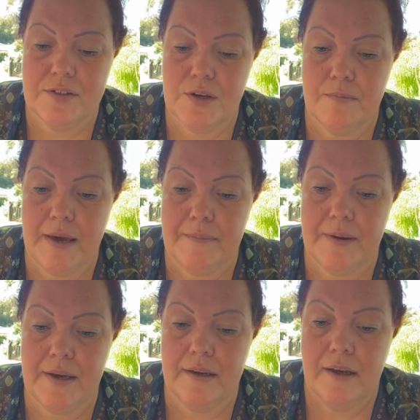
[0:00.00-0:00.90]
So
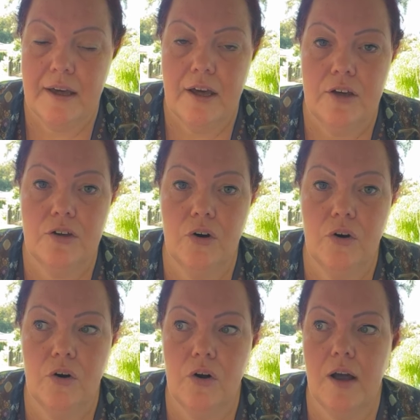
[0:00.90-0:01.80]
maybe your